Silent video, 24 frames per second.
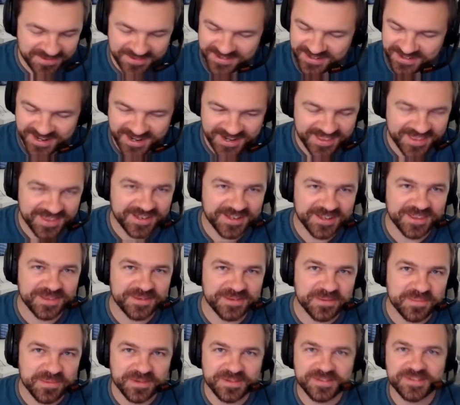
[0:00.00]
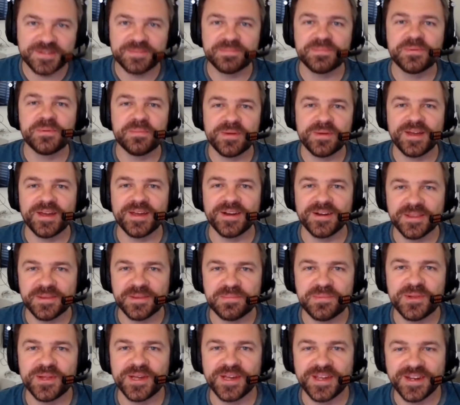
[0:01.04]
got to think of the most simple man on the
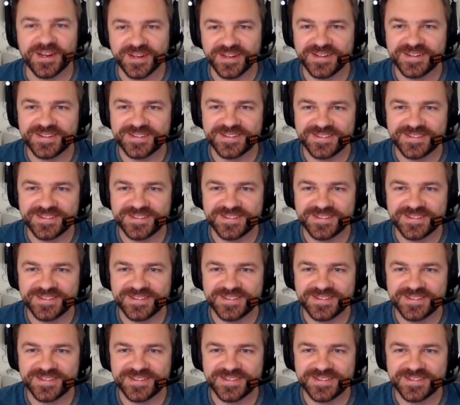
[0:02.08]
planet,